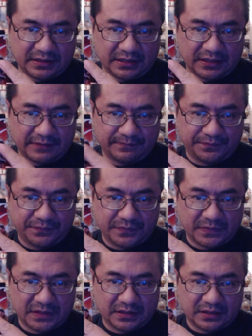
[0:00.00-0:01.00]

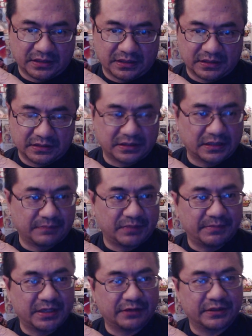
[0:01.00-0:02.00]
the
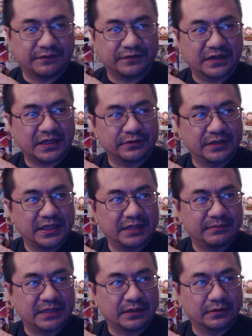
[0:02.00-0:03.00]
barbarian. I forgot her
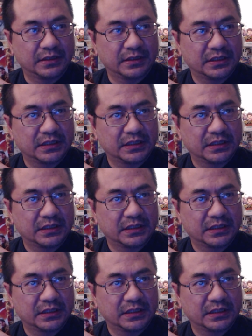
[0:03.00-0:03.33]
name now.